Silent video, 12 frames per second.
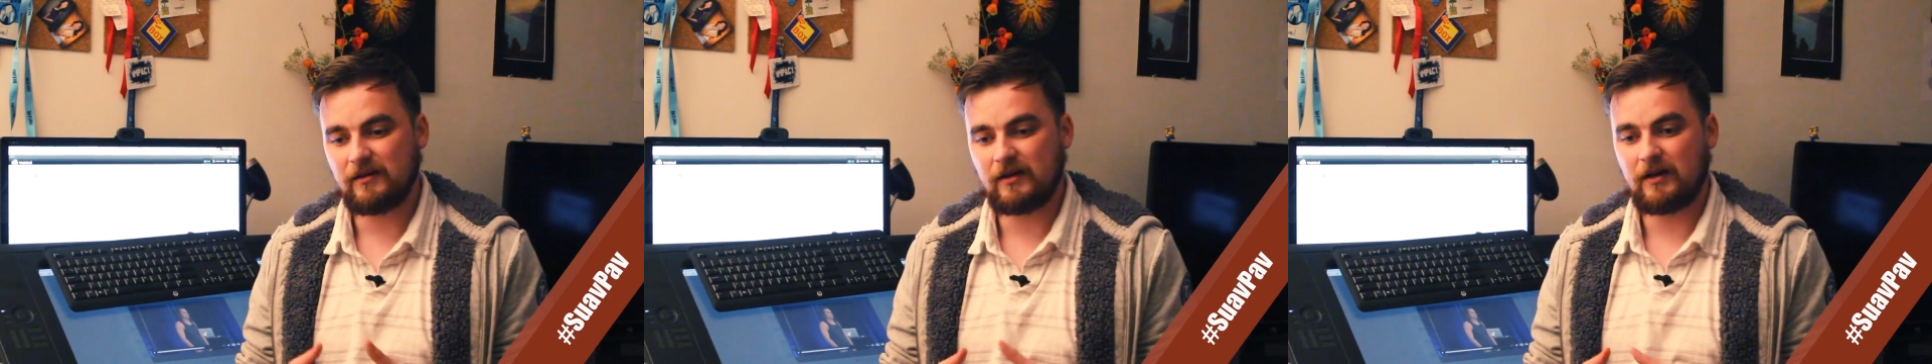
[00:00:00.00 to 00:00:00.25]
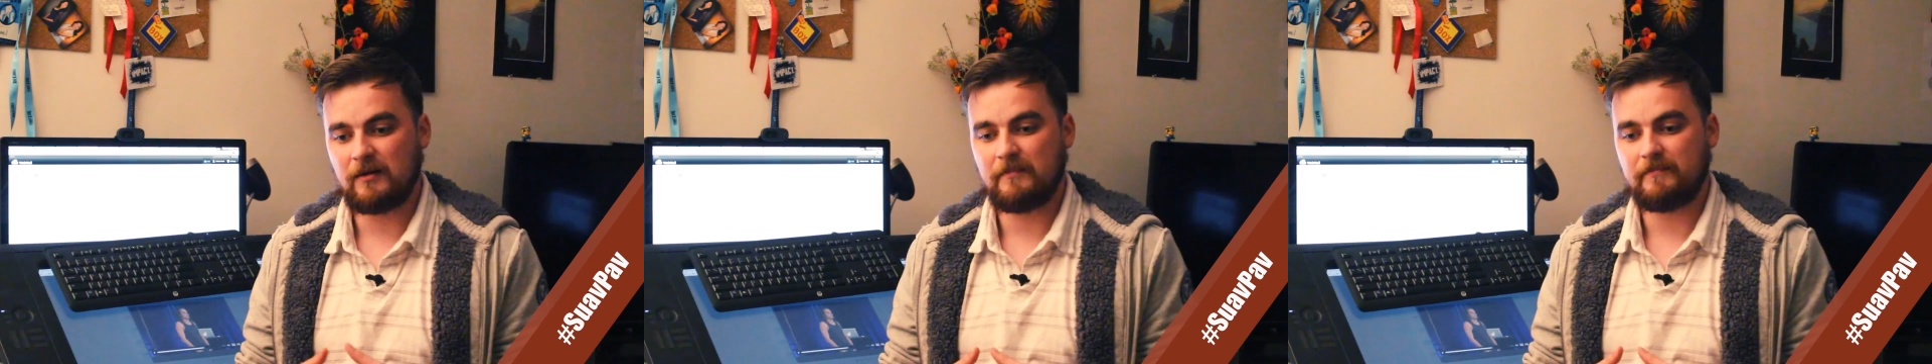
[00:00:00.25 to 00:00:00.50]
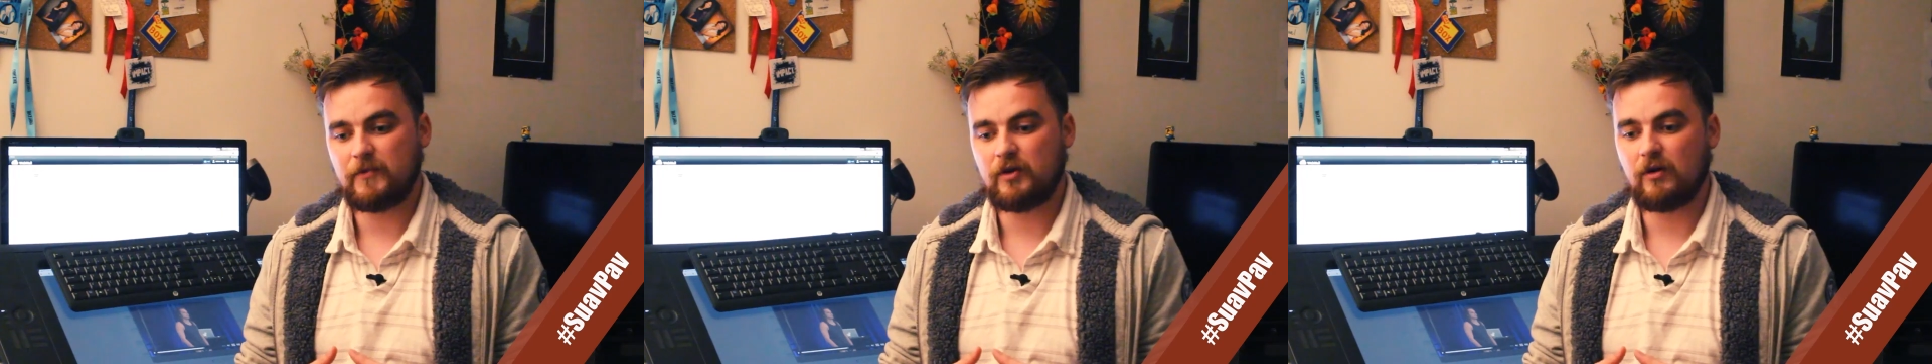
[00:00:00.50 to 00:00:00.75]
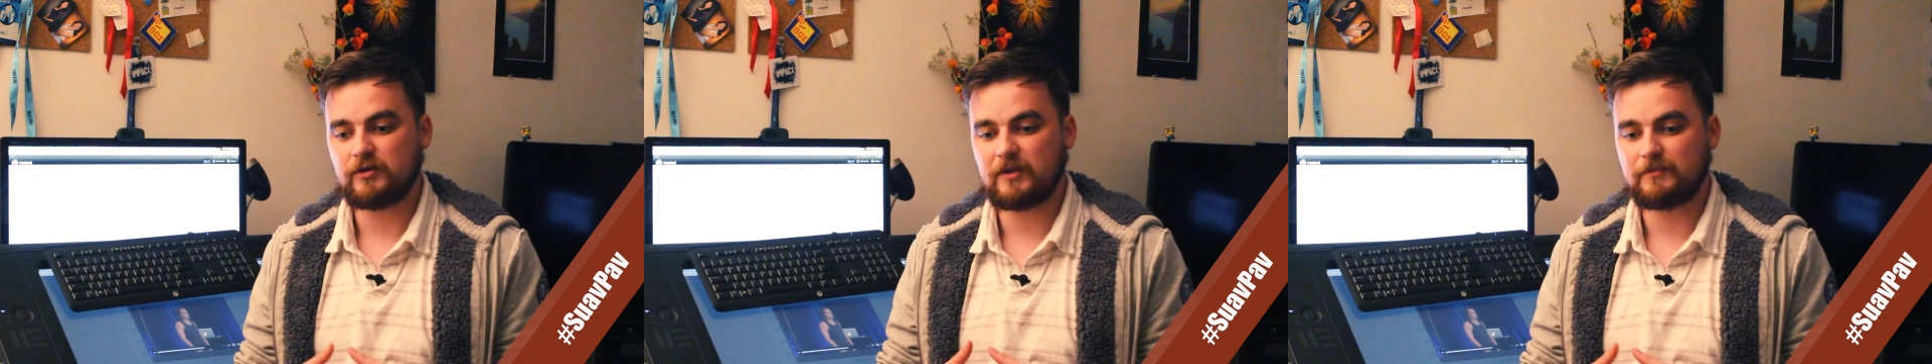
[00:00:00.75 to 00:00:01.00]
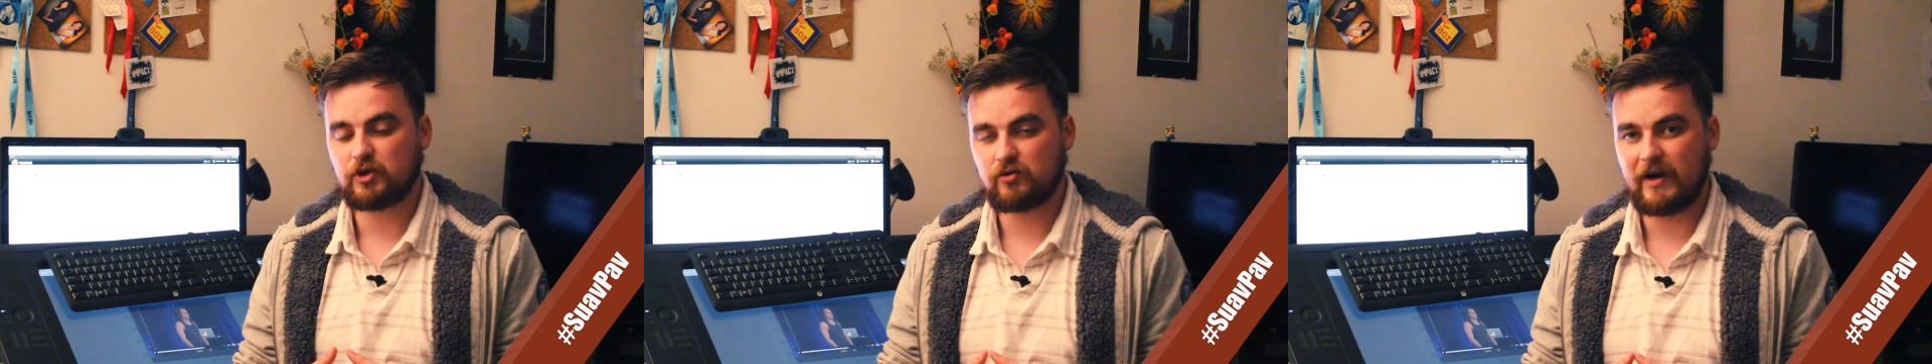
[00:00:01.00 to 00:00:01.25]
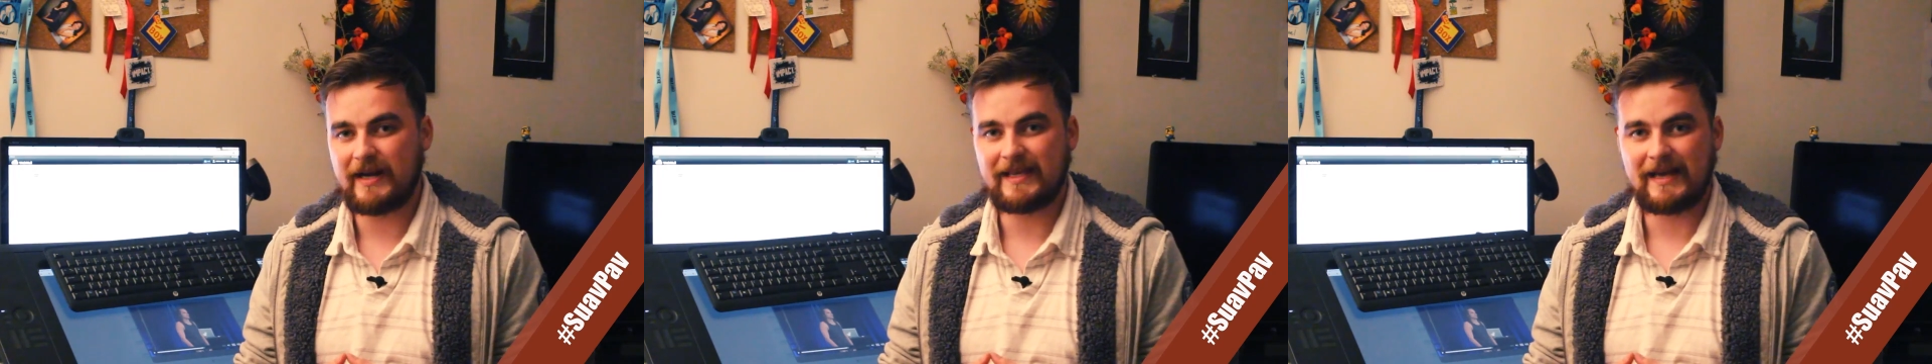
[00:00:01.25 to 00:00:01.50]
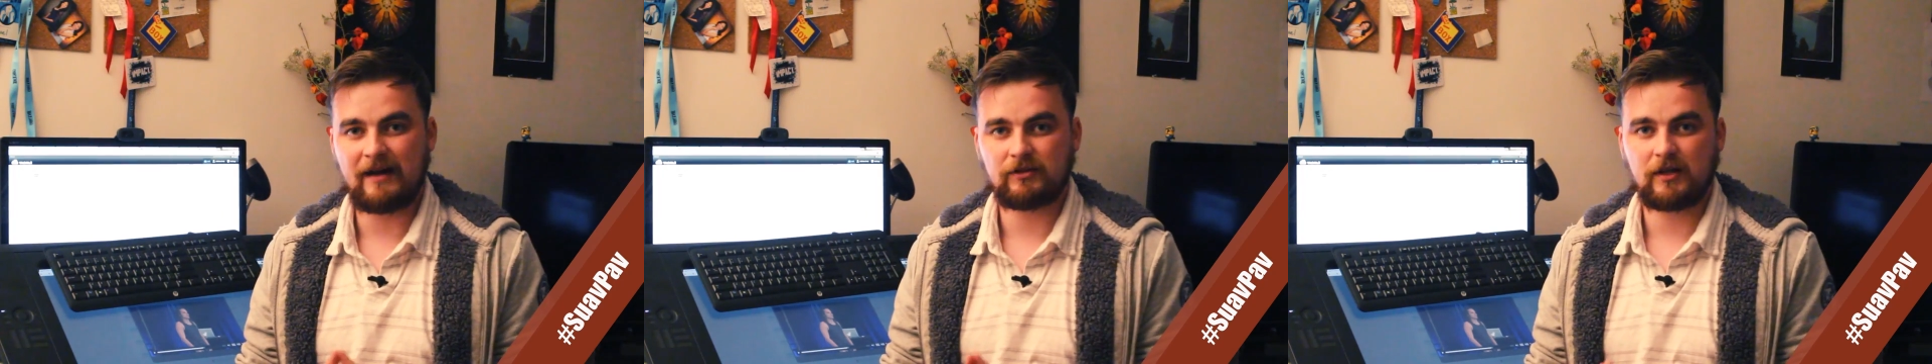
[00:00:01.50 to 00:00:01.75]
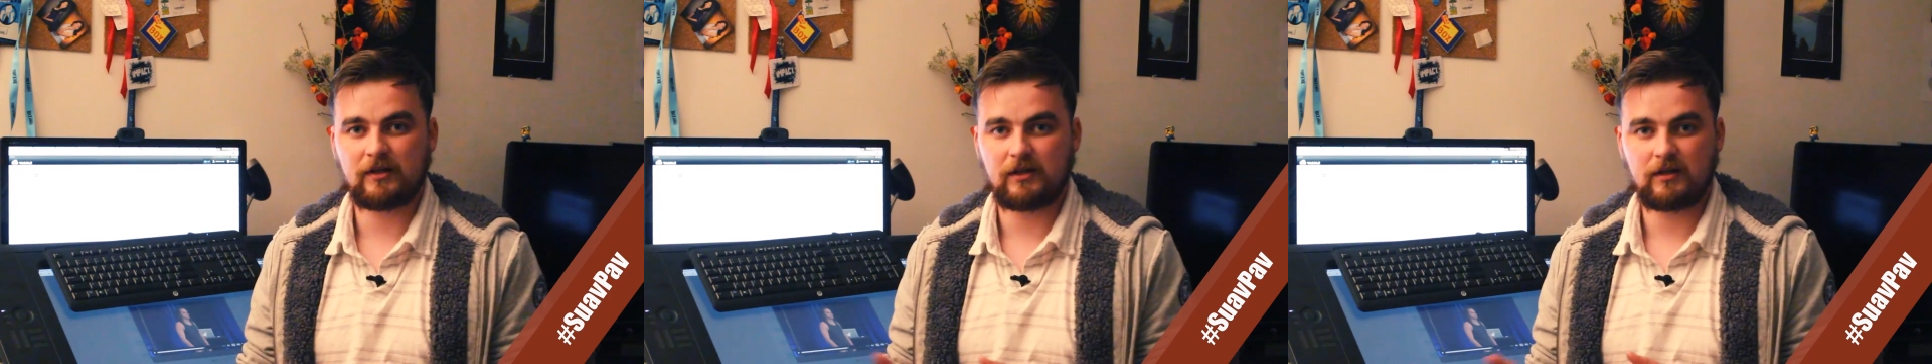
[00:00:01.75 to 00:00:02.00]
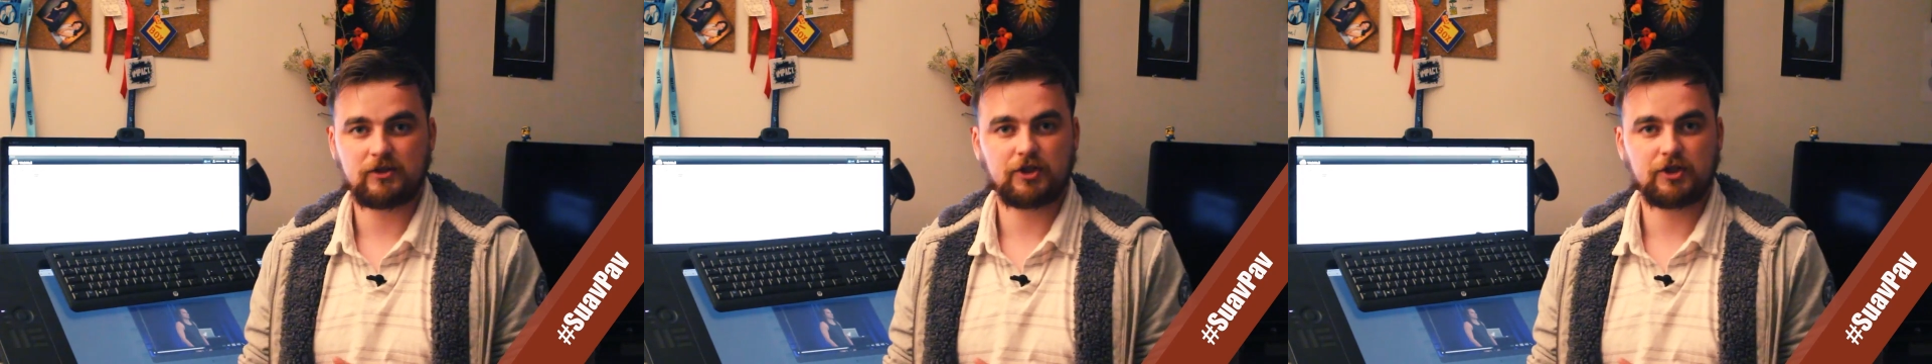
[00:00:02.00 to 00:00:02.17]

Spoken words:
some training out there that'll